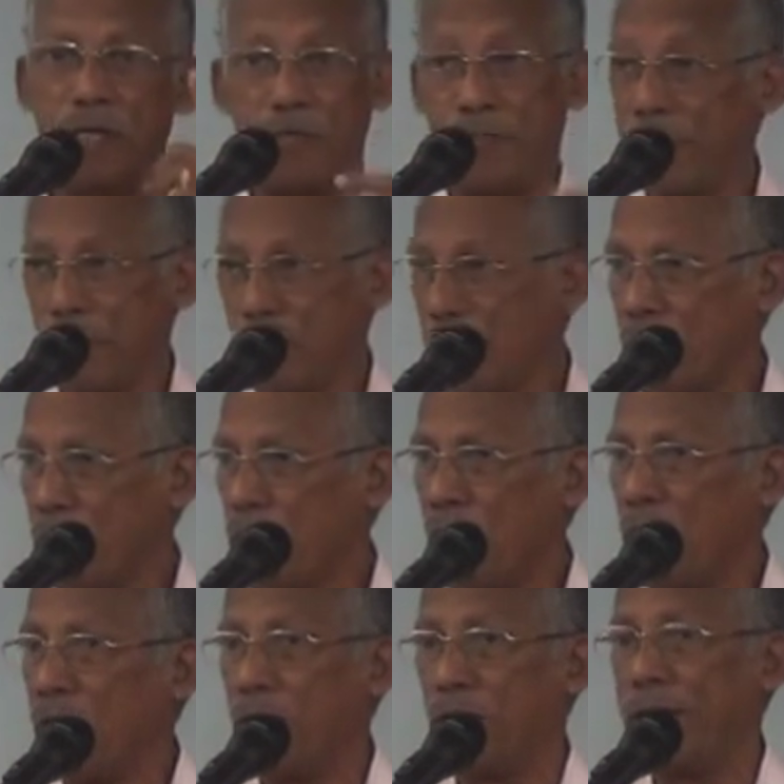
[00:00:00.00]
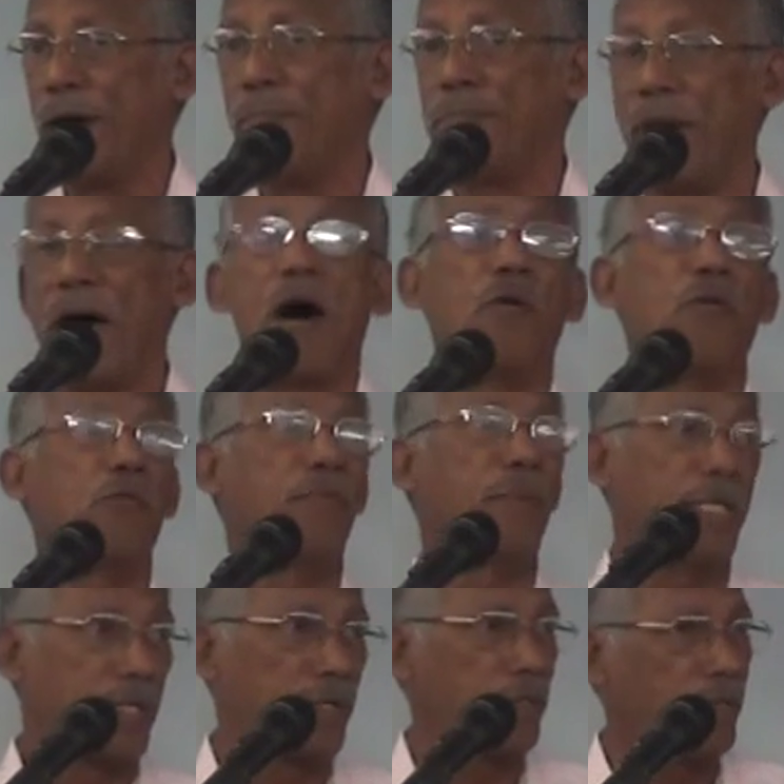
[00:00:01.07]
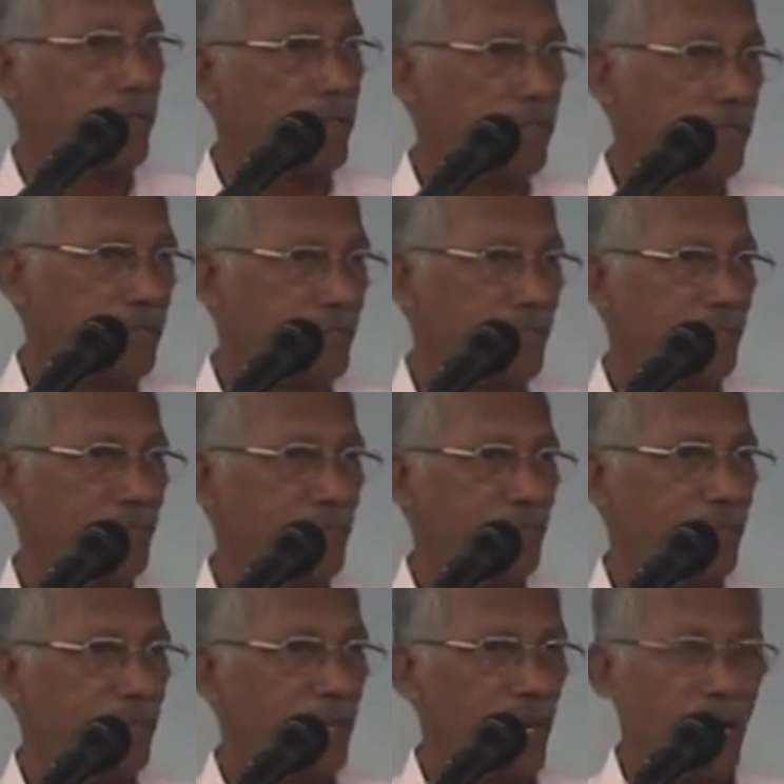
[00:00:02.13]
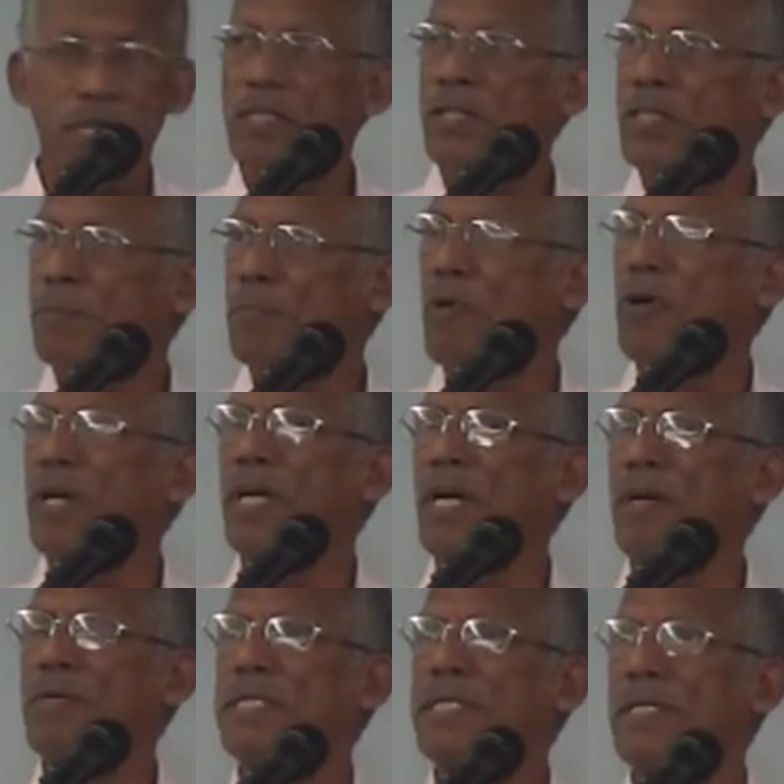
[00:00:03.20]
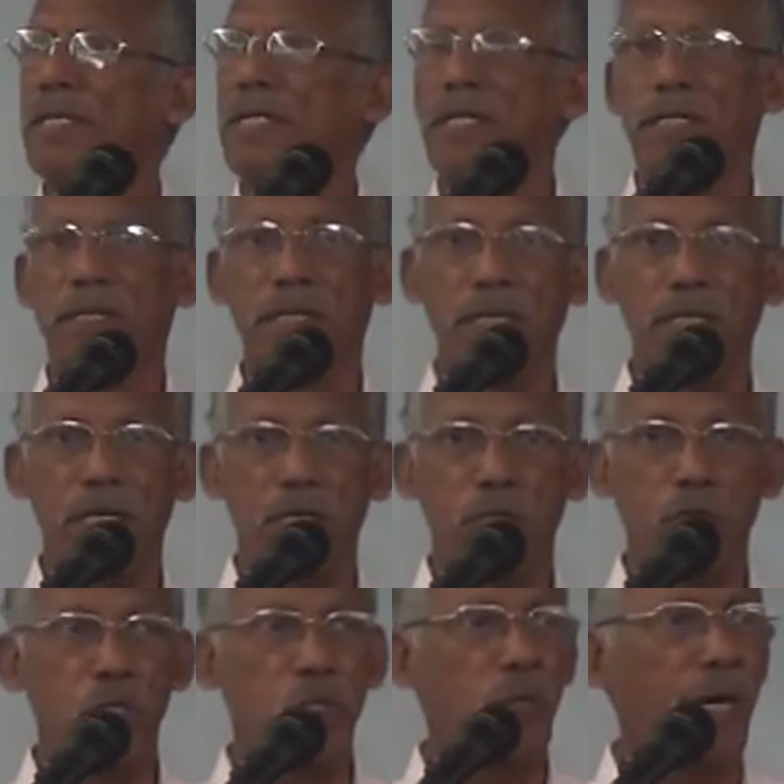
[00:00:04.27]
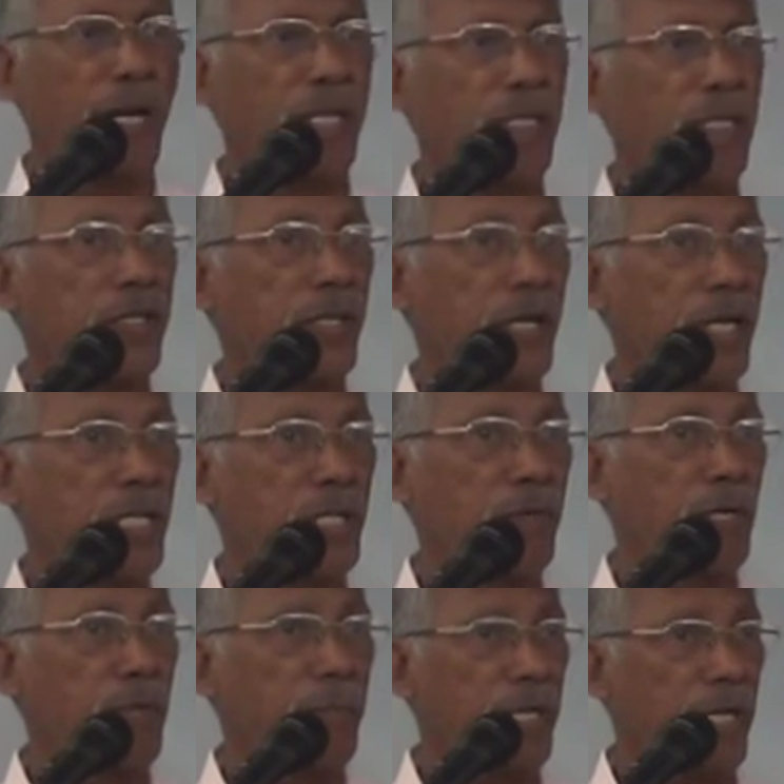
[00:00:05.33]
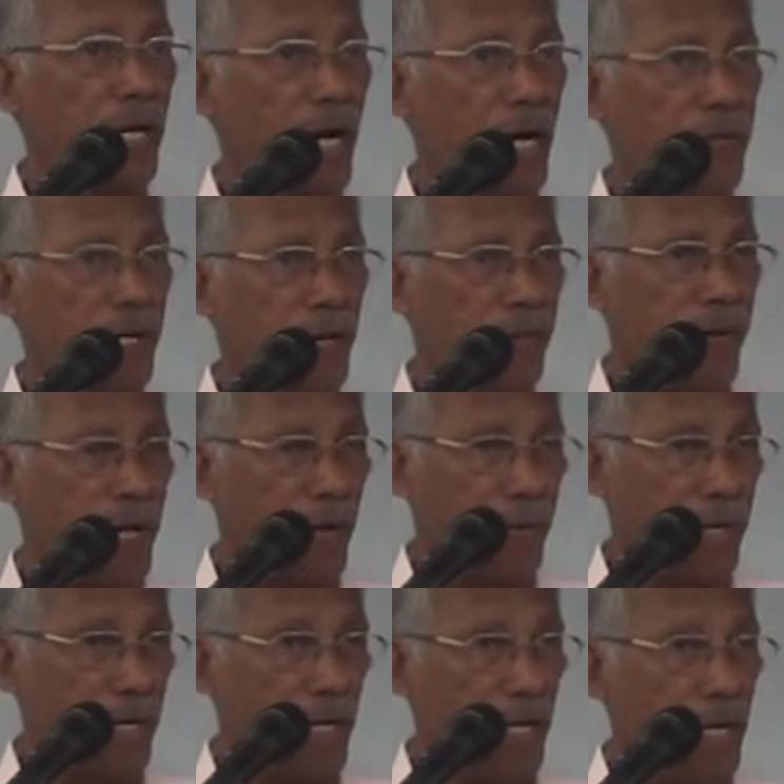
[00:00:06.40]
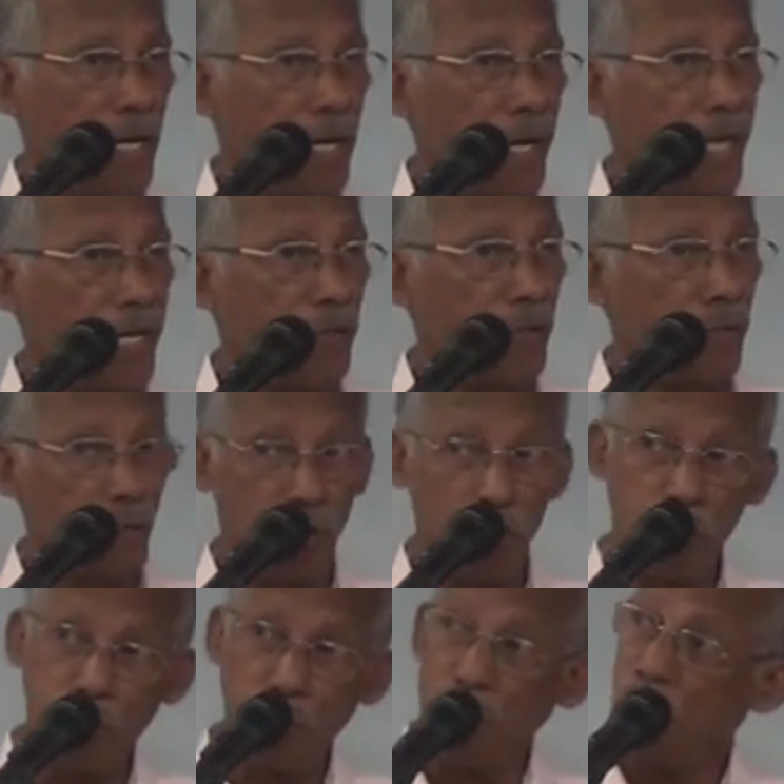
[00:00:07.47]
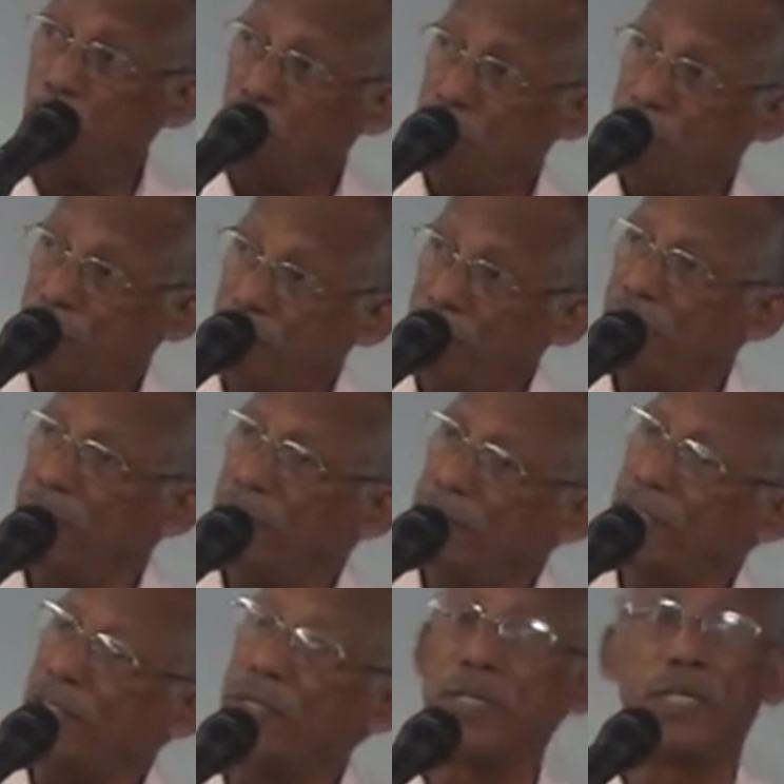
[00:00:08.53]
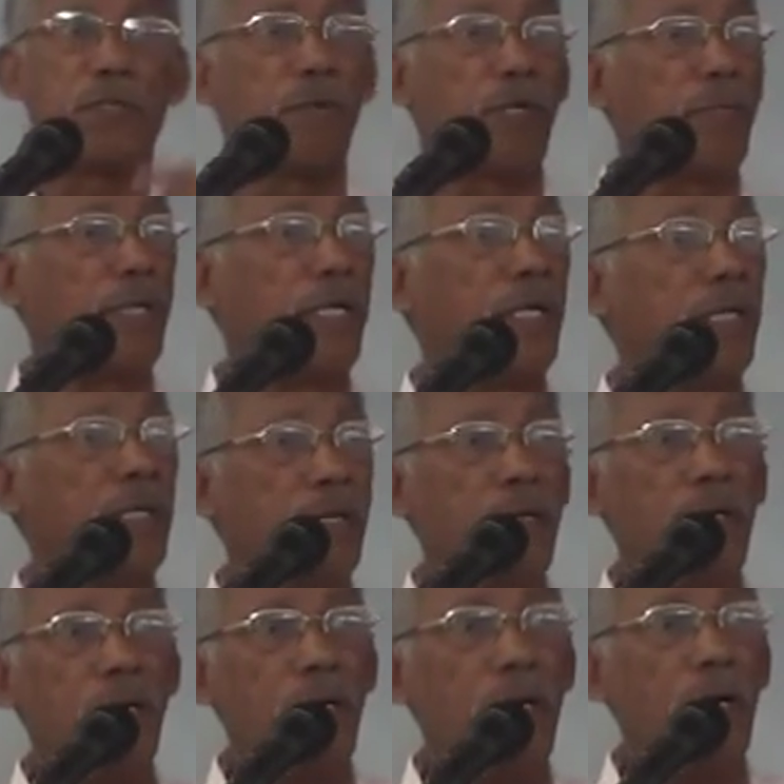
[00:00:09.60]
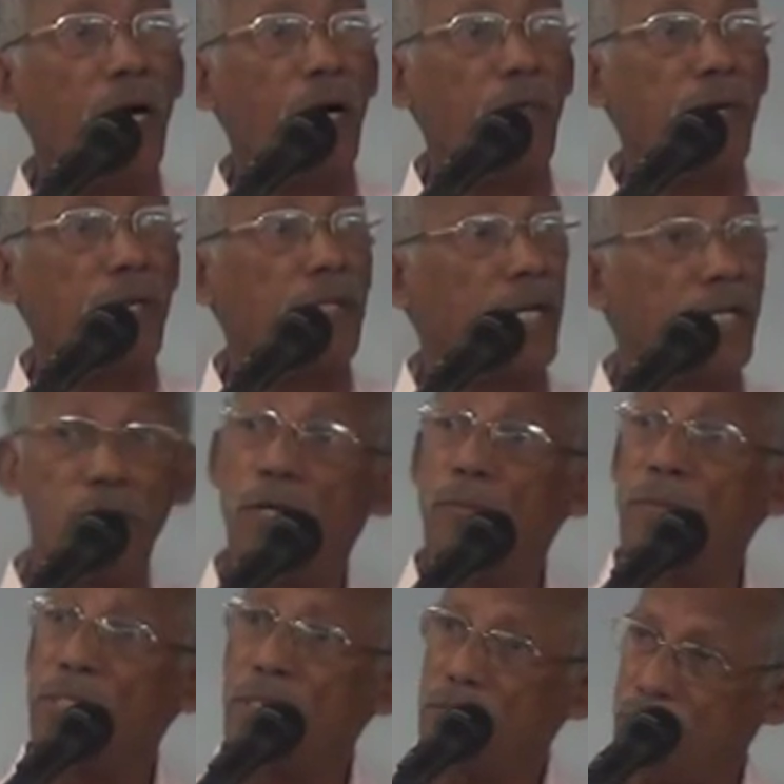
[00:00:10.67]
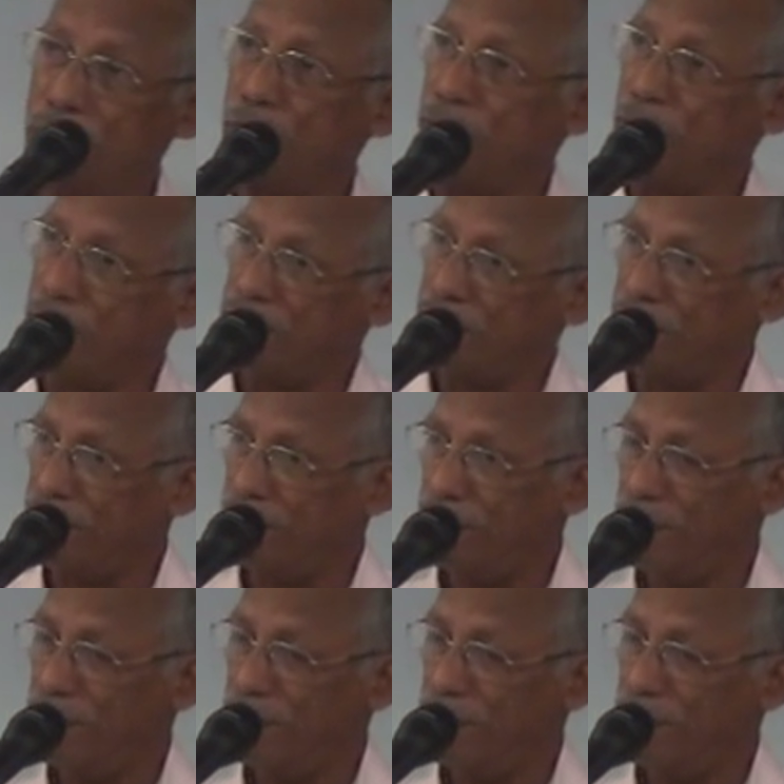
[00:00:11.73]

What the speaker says: We do not know them now, but this morning I was thinking, those who are in the church will be out of heaven, and those who don't see in the church will be in heaven. That will be the situation.